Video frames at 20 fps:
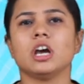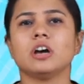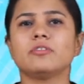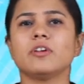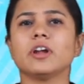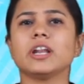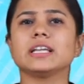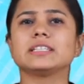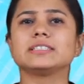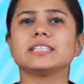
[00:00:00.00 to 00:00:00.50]

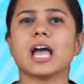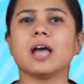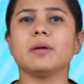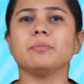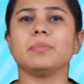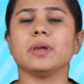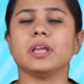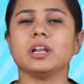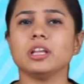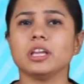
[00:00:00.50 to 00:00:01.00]
For
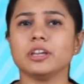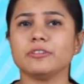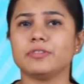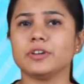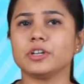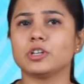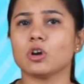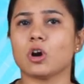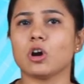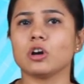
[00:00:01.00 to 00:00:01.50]
example, if
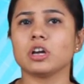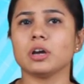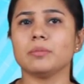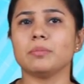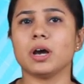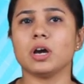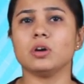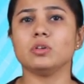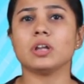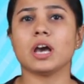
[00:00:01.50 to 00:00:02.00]
we talk
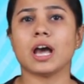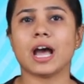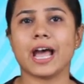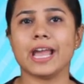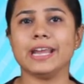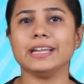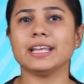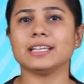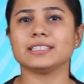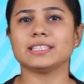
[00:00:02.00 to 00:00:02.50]
about
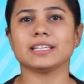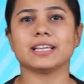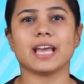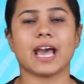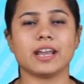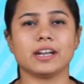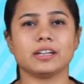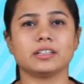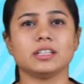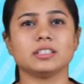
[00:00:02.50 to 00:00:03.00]
height as a
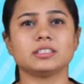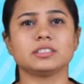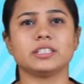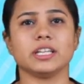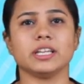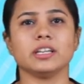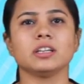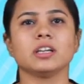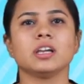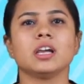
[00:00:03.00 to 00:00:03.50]

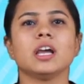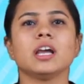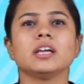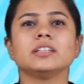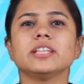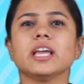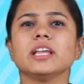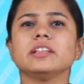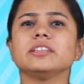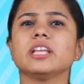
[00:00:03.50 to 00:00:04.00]
characteristic,
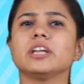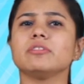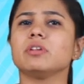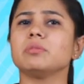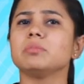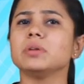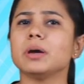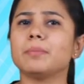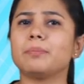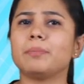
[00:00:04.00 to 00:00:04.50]
then there
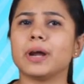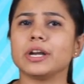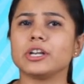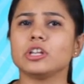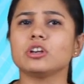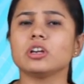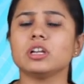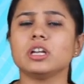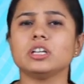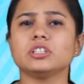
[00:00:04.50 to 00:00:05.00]
will be a
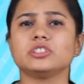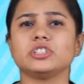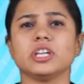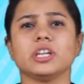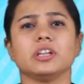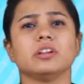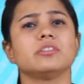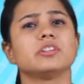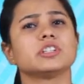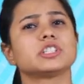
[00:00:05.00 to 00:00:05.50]
particular
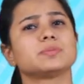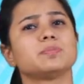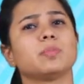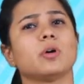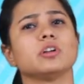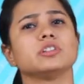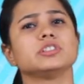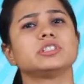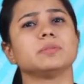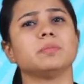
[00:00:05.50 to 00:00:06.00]
gene
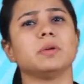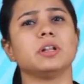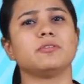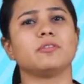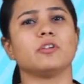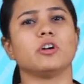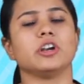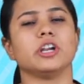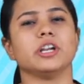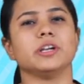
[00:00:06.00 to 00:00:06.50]
responsible
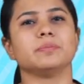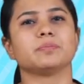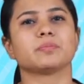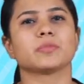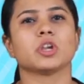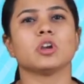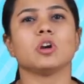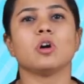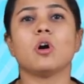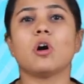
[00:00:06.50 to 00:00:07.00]
for it.
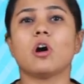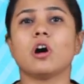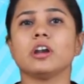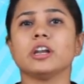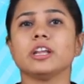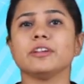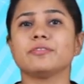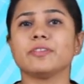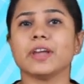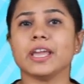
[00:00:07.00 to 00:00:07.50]
Or
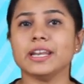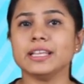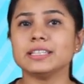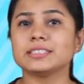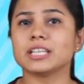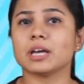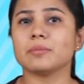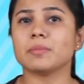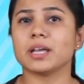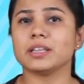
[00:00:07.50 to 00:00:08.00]
if we
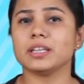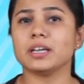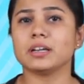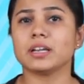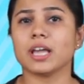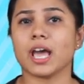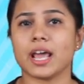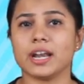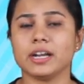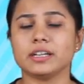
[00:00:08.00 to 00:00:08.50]
take some other
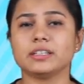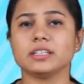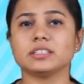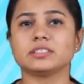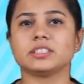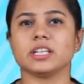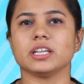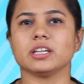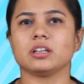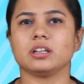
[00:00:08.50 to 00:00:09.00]

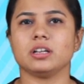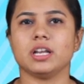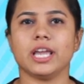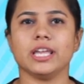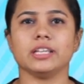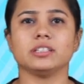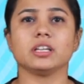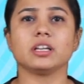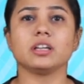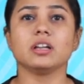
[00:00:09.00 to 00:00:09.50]
characteristic
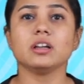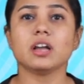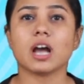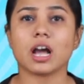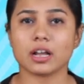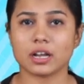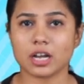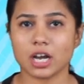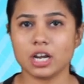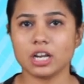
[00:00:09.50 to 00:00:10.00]
like the
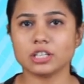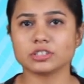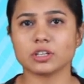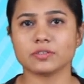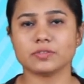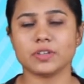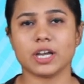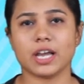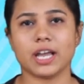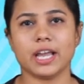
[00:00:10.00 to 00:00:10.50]
colors
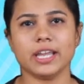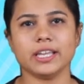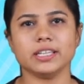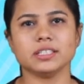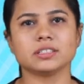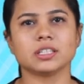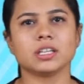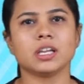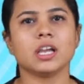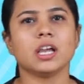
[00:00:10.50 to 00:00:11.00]
of the
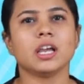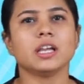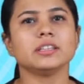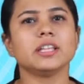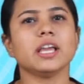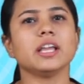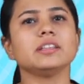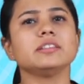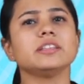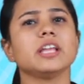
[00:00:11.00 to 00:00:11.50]
eyes,
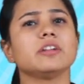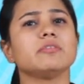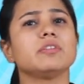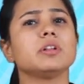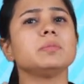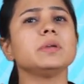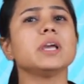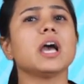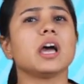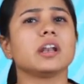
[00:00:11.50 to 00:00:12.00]
then there
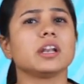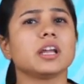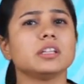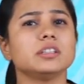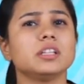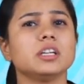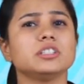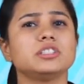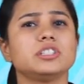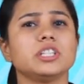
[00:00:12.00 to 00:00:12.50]
will be
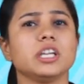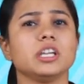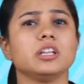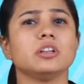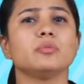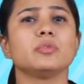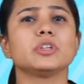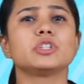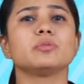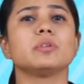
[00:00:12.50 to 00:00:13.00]
another
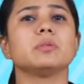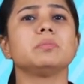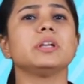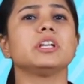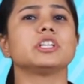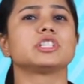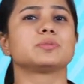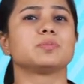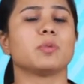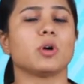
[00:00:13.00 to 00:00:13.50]
gene which will be
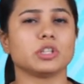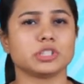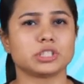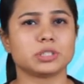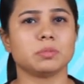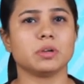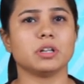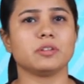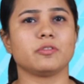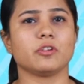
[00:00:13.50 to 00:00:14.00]

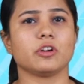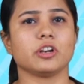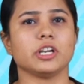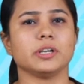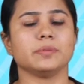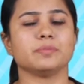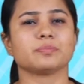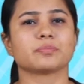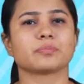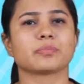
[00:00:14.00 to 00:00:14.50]
responsible for it.